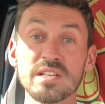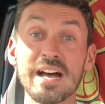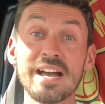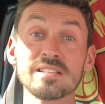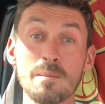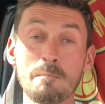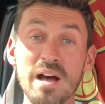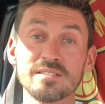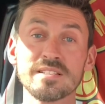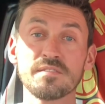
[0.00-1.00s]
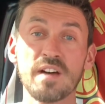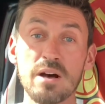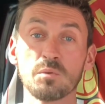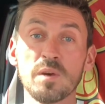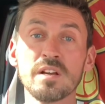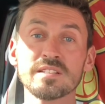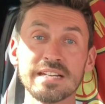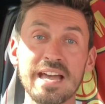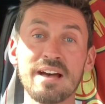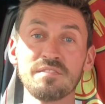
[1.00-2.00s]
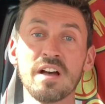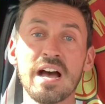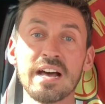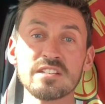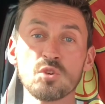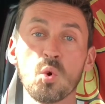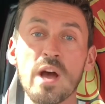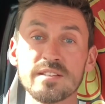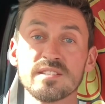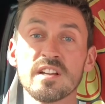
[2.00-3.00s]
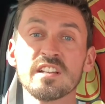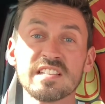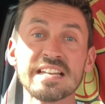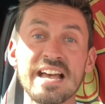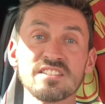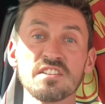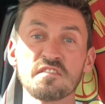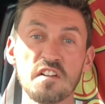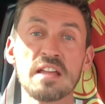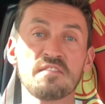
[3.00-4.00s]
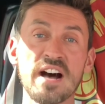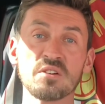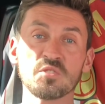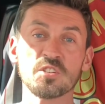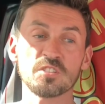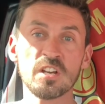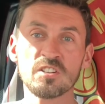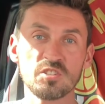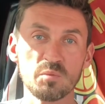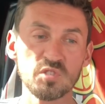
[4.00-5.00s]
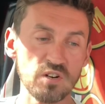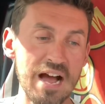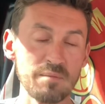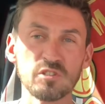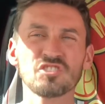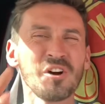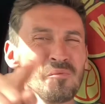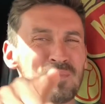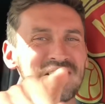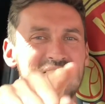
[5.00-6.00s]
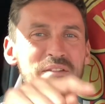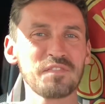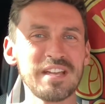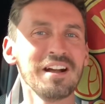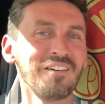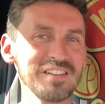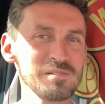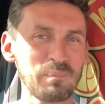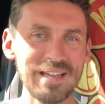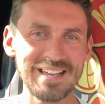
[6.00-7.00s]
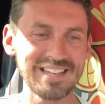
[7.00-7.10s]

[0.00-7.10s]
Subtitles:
So that is a massive help to Kev and his quest to get to 3,000 subscribers. Don't be laughing, all these big